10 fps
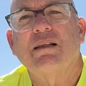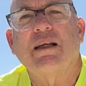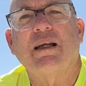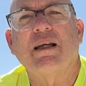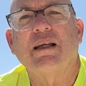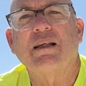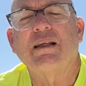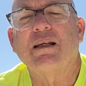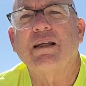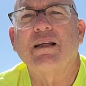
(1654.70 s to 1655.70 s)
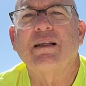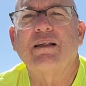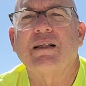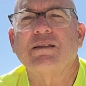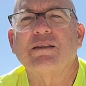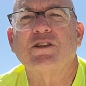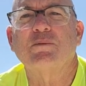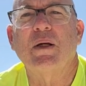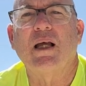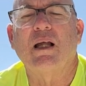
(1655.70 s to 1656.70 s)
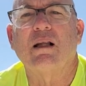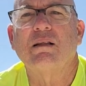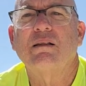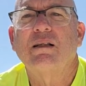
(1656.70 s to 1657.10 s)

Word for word: and, uh, and it doesn't smell.